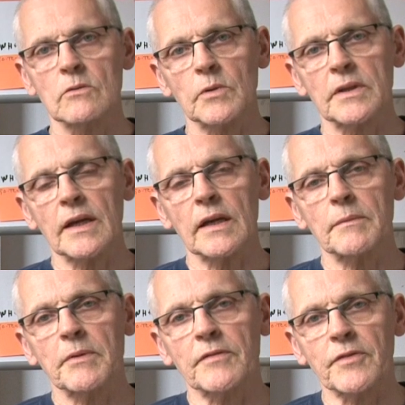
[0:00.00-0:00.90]
we're thinking
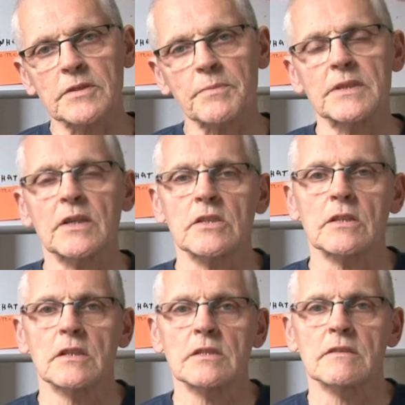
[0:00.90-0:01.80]
about the first
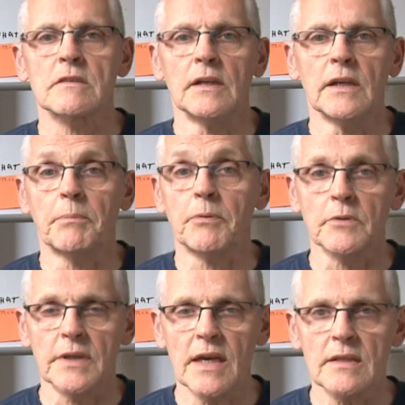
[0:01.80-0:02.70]
position is
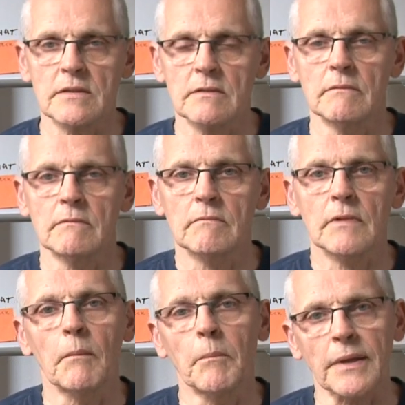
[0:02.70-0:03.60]
protests and
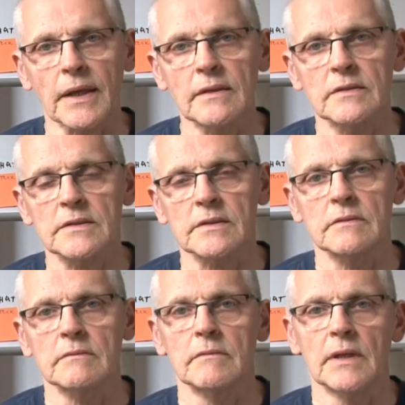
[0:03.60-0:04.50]
complaints
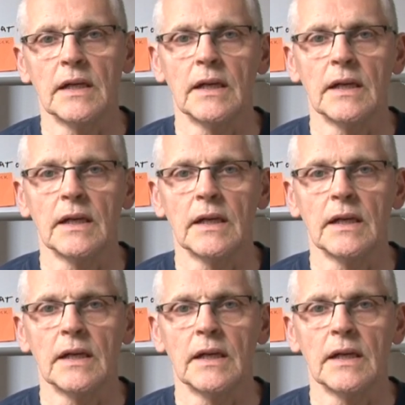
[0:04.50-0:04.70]
and,